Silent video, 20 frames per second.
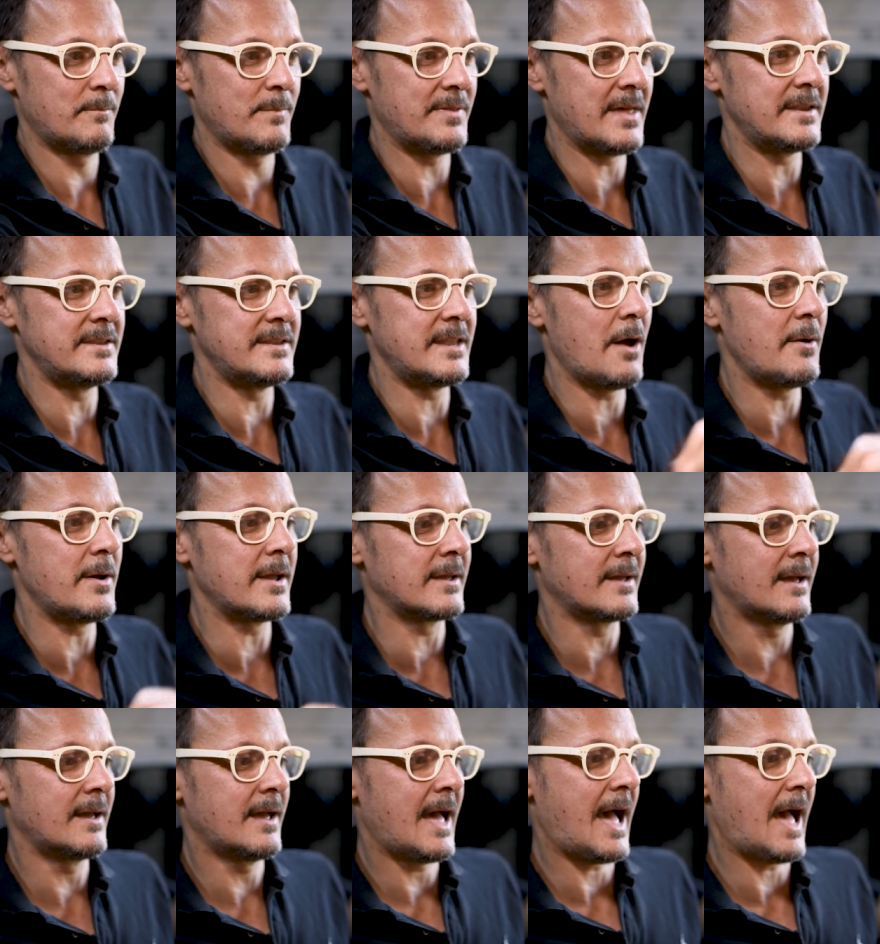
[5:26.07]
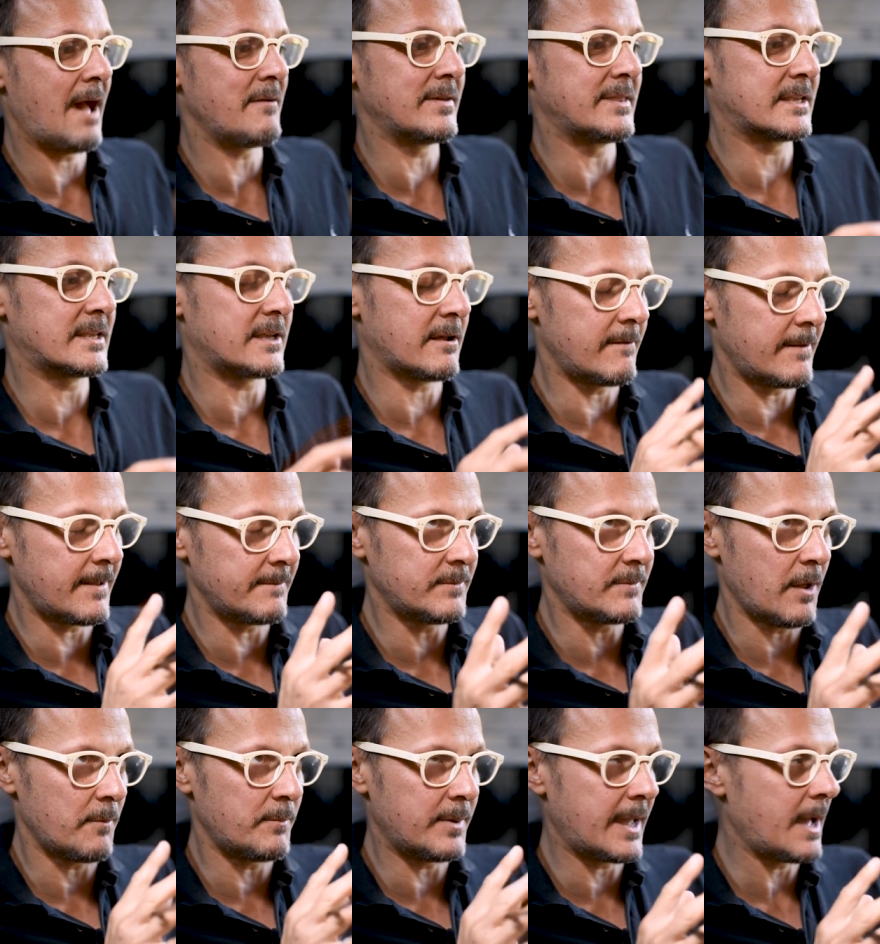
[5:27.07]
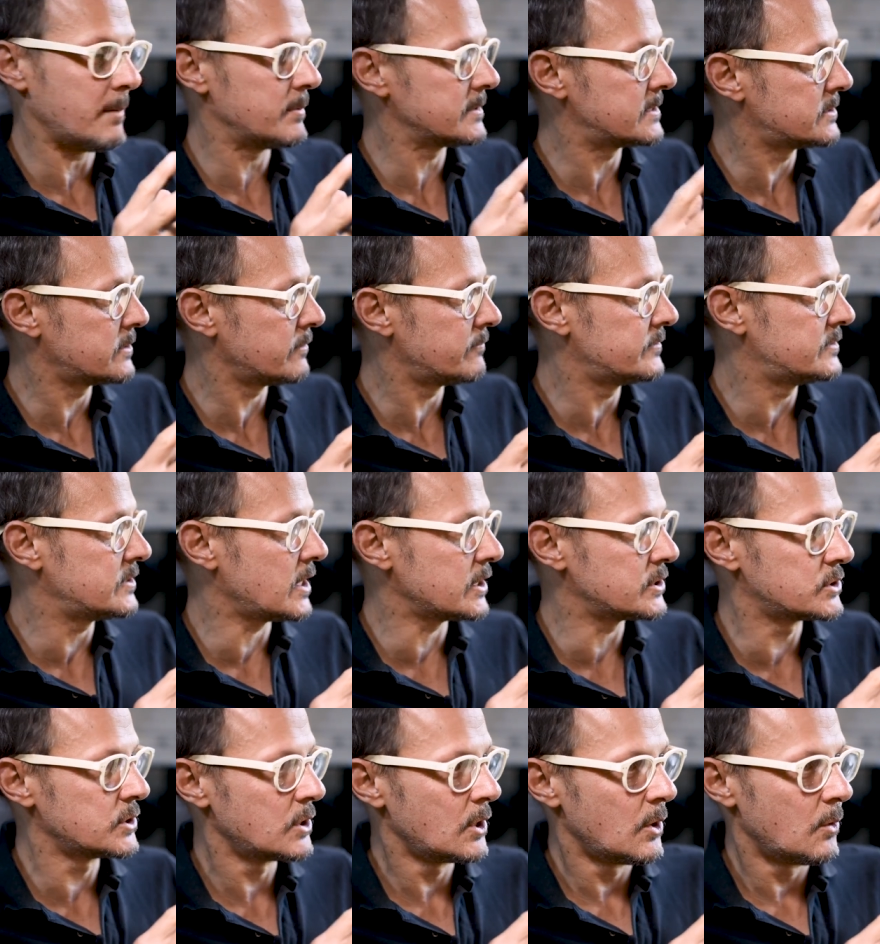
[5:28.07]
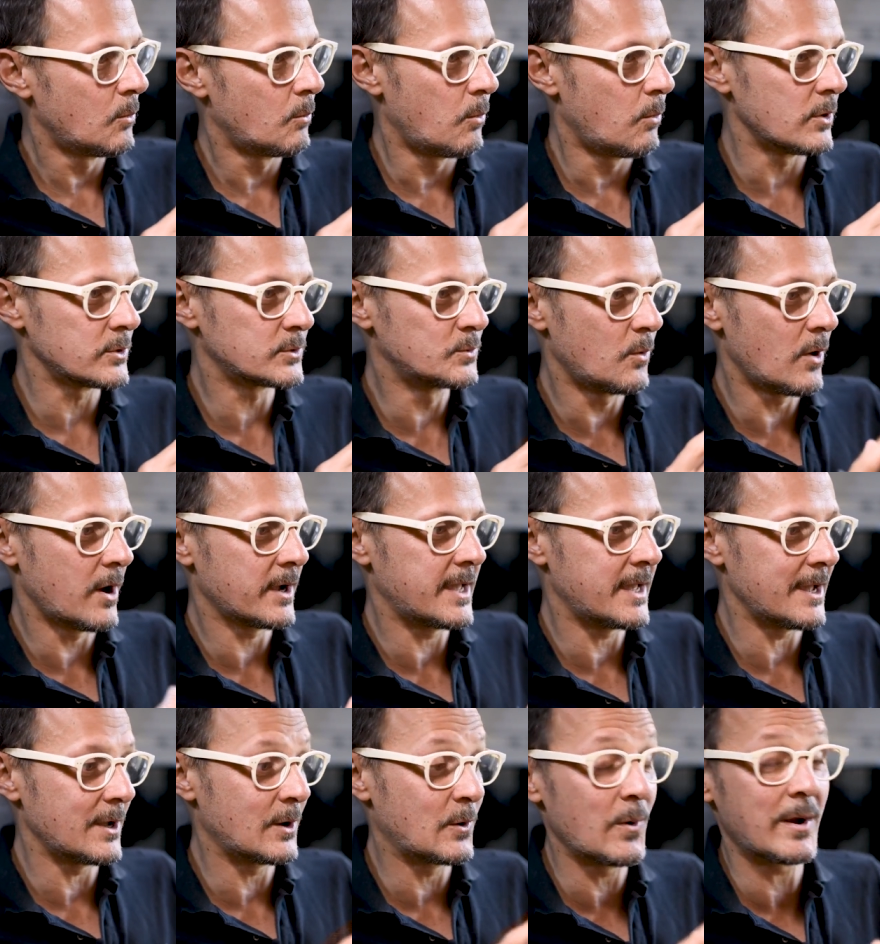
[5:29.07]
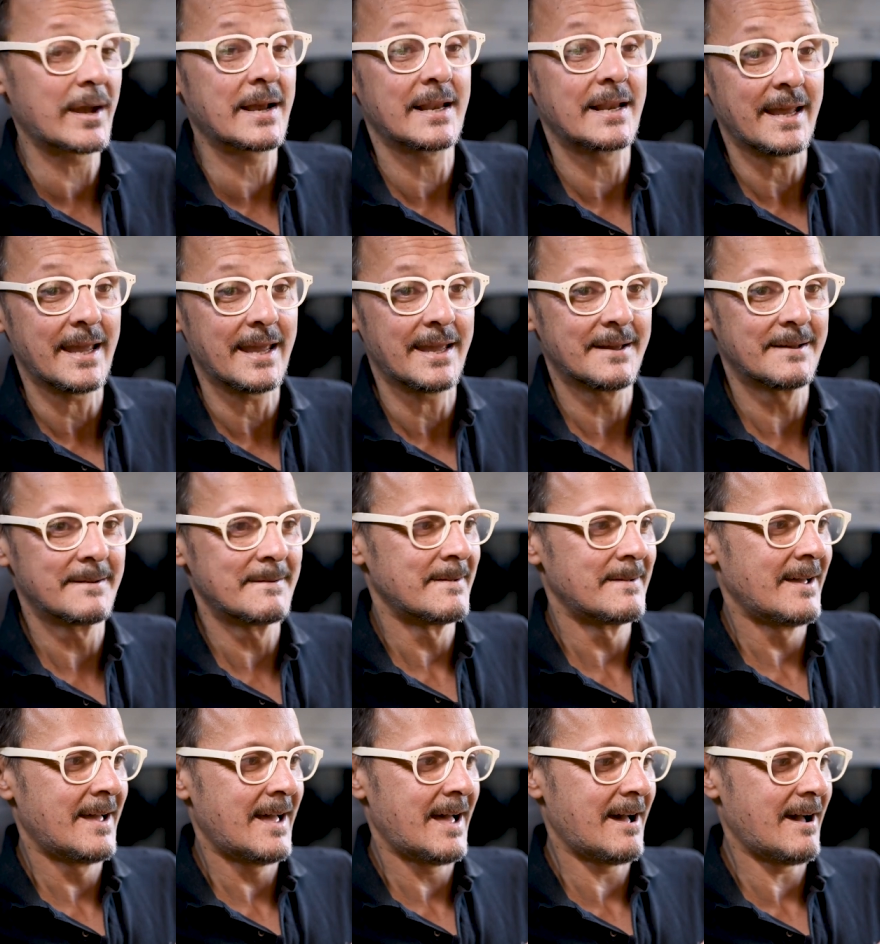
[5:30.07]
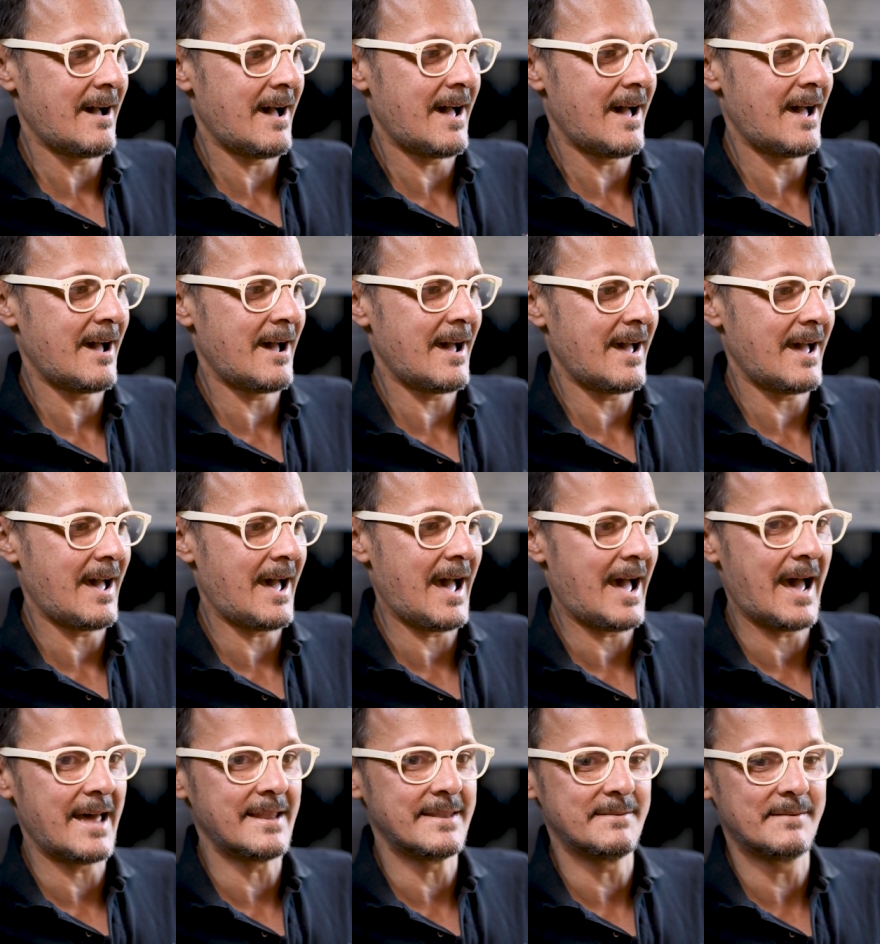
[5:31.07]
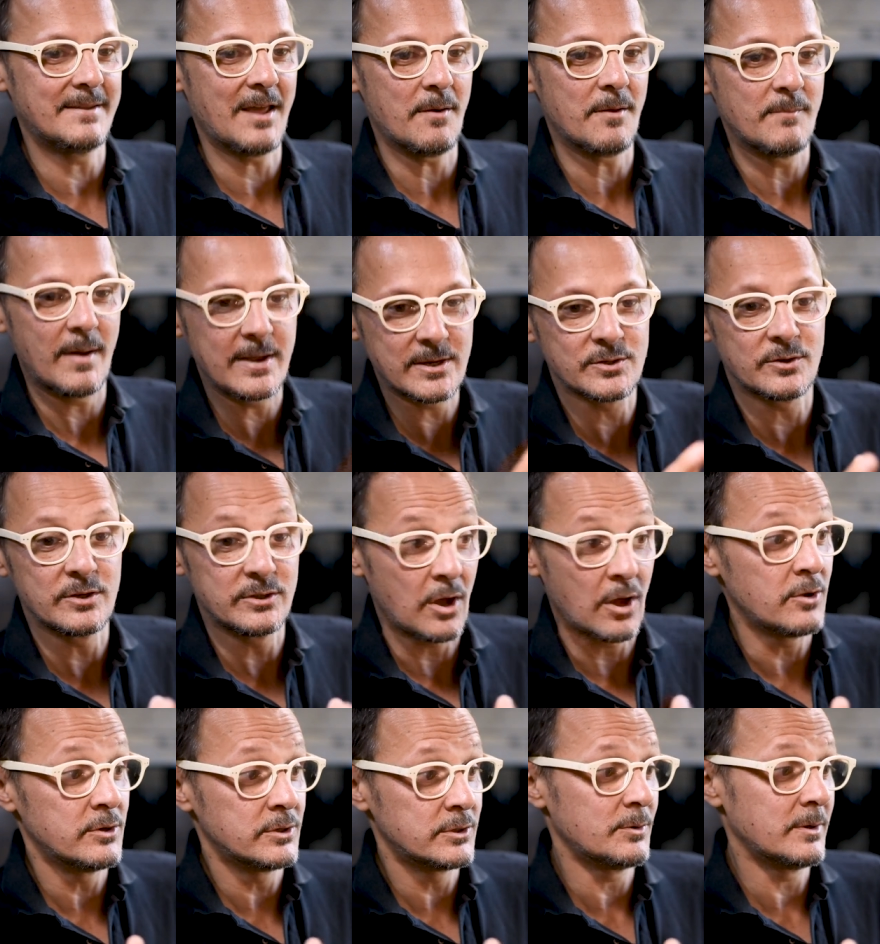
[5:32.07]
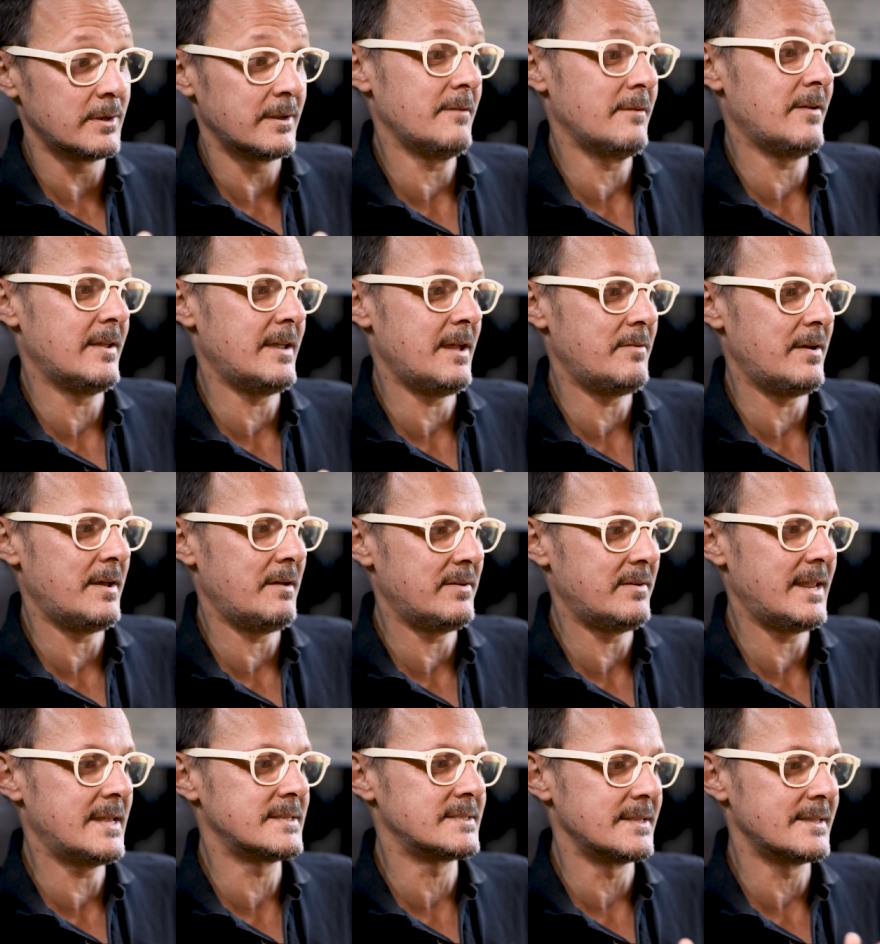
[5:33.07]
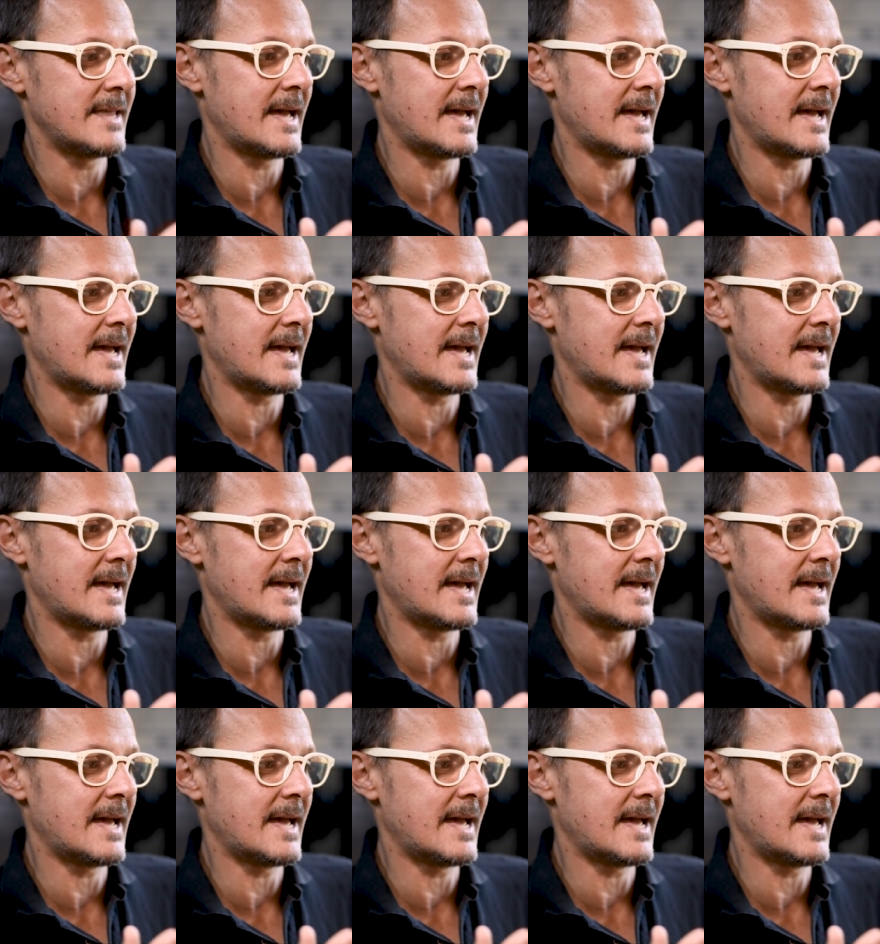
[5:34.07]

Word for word: But then knowing, having the kind of, you know, being able to sort of judge what's working quickly, uh, and you know, make sure you don't do it if it, if it, if it isn't.